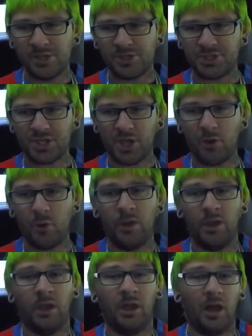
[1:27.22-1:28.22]
So,
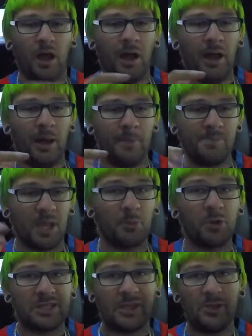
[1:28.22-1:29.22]
I'm
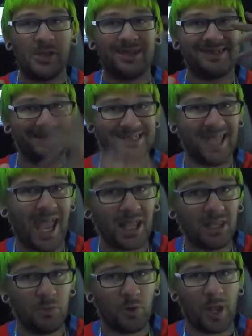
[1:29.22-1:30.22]
going to tell you guys
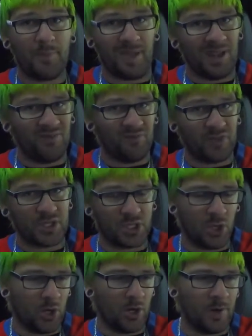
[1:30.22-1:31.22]
exactly what I paid for this
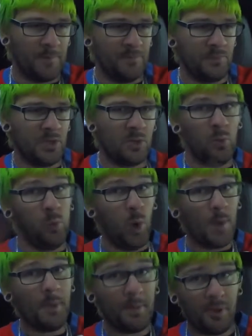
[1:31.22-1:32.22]
car,
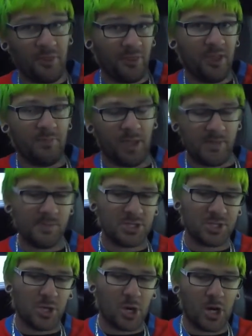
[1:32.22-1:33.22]
what my monthly
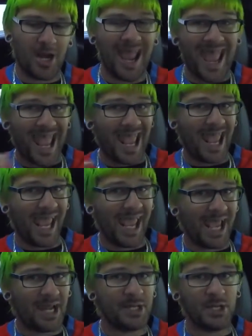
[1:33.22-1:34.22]
payments are,
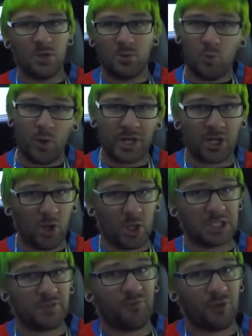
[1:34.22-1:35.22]
and what it
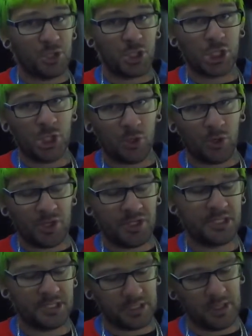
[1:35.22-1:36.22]
costs for
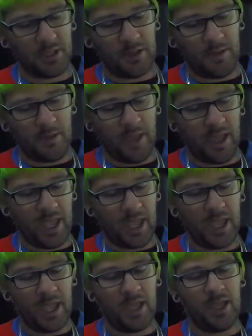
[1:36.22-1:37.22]
insurance
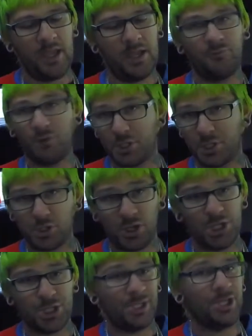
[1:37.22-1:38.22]
and
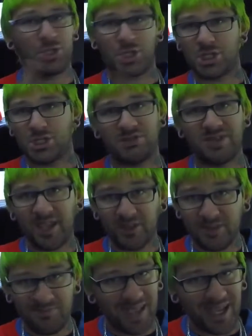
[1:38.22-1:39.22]
registration and just
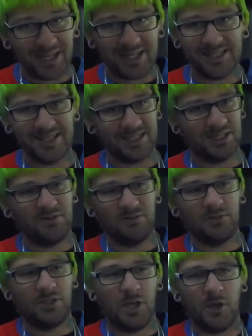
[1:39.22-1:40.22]
daily maintenance
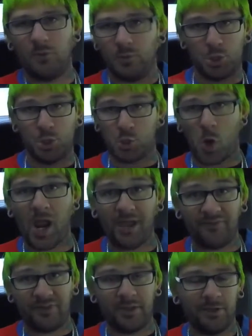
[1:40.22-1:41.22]
and, you know,
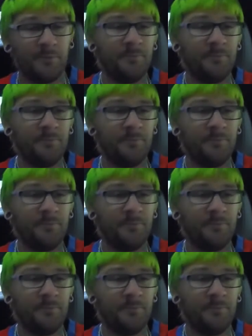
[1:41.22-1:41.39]
driving.